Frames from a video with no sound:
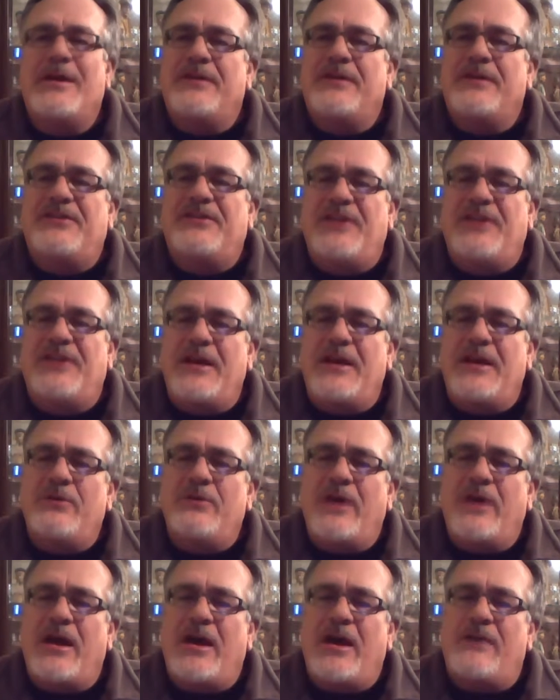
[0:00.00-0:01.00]
Today
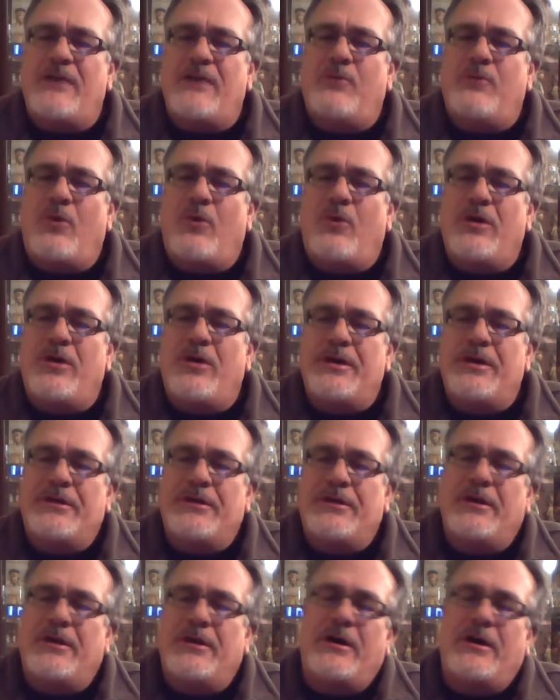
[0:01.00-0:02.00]
we have one